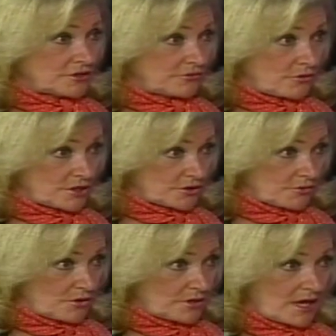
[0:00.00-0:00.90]
divorce
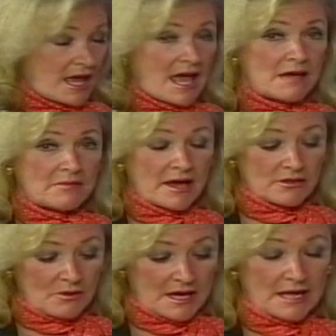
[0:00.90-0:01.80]
route. And by
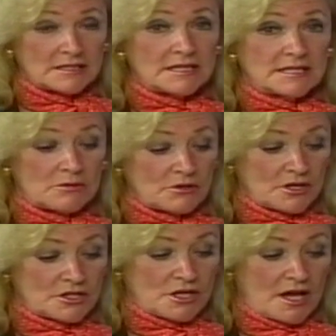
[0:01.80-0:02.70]
the way, as I said, we're
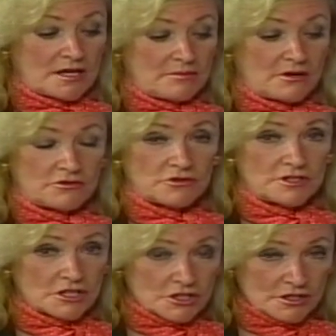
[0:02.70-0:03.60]
going to talk about
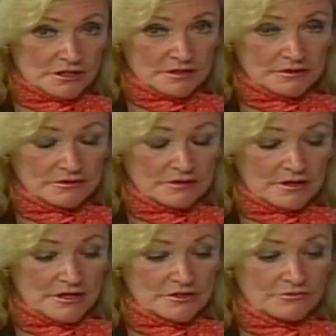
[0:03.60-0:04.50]
traditional
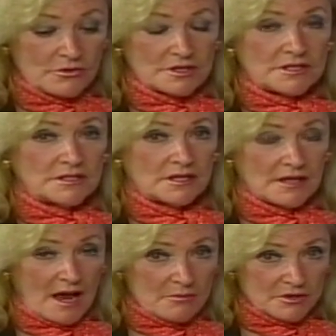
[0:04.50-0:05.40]
divorces,
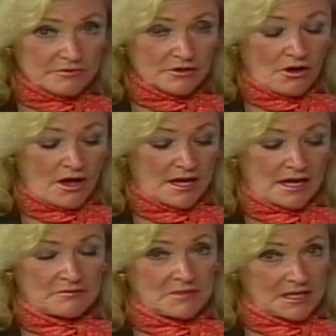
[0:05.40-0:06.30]
collaborative law,
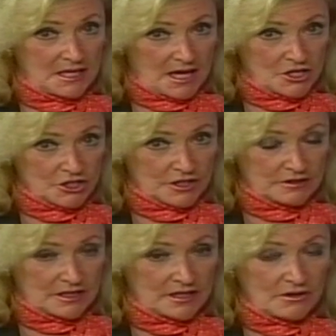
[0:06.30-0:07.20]
and mediation,
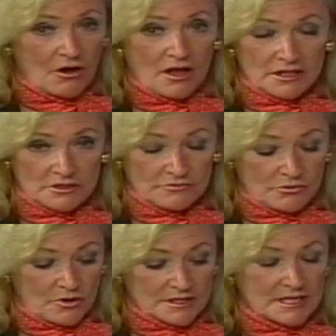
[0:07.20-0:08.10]
all in
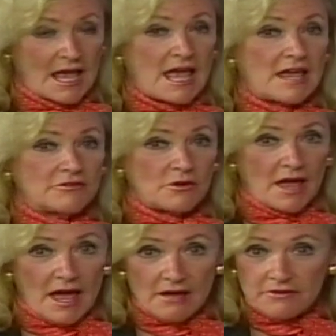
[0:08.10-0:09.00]
divorce. If you
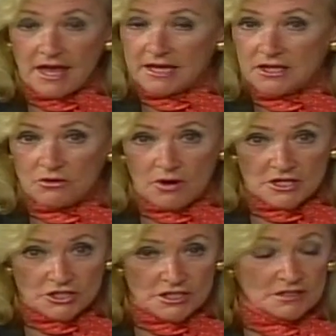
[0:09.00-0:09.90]
have any
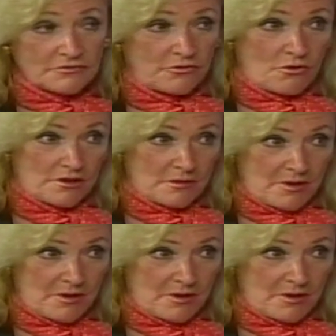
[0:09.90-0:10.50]
questions for the